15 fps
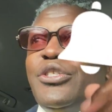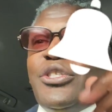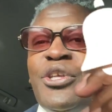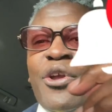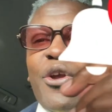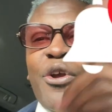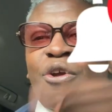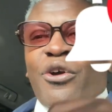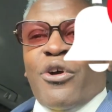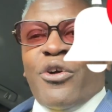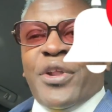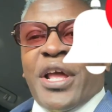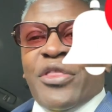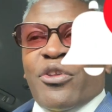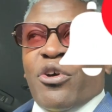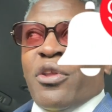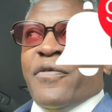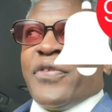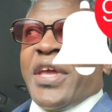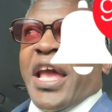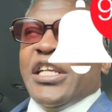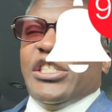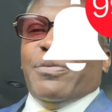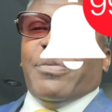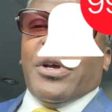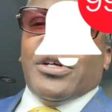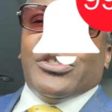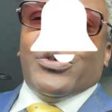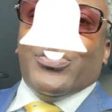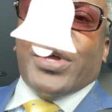Turn on that notification
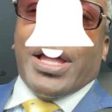bell so you